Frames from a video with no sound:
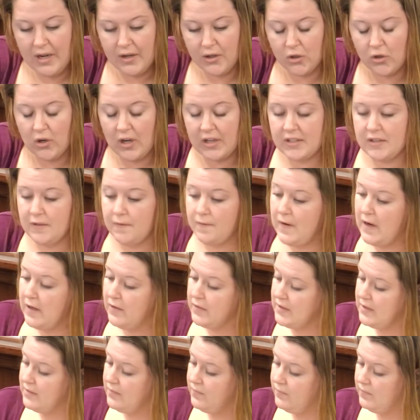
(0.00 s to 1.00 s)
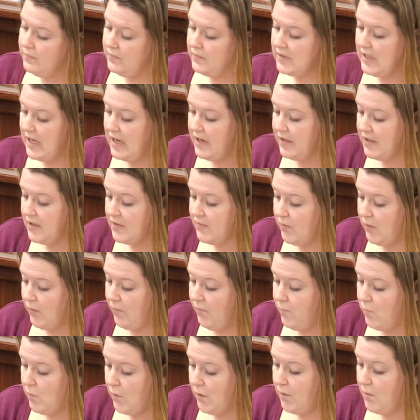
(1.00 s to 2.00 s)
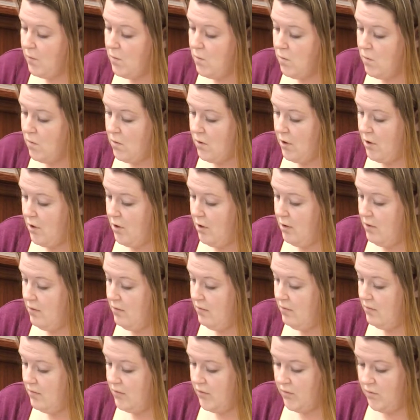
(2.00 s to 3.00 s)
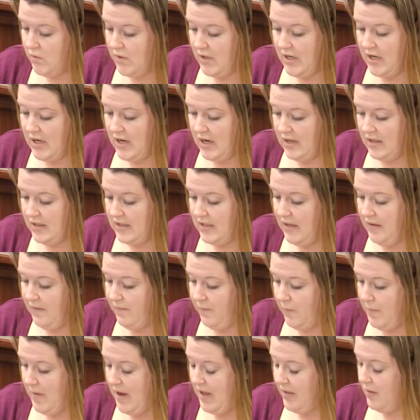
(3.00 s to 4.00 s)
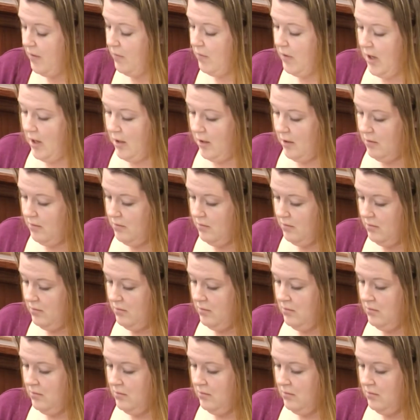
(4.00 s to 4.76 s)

corrected file status for the fourth quarter 2019 for Matthew Gutta.